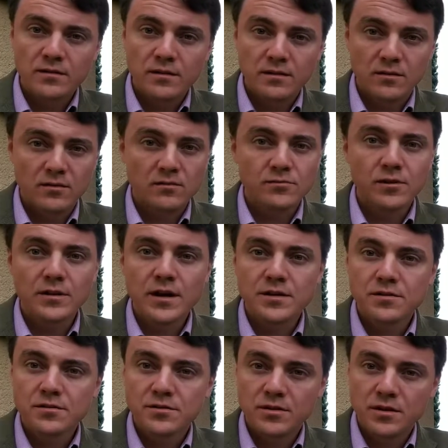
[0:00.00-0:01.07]
and all
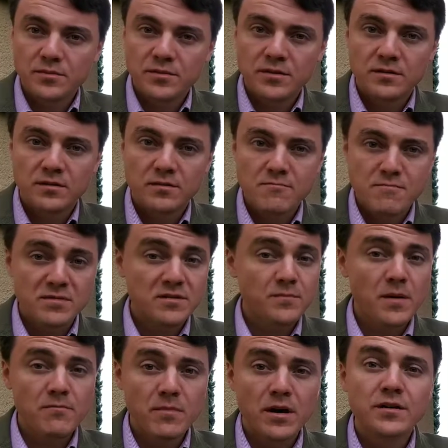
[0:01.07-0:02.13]
relationships must
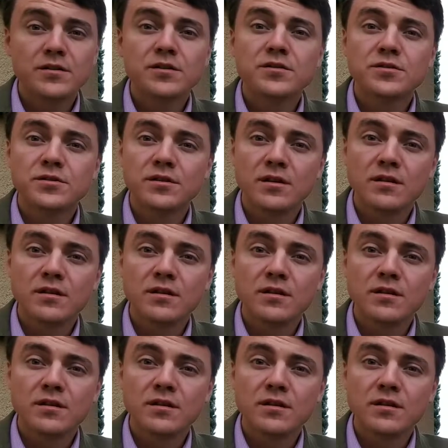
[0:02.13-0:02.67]
be managed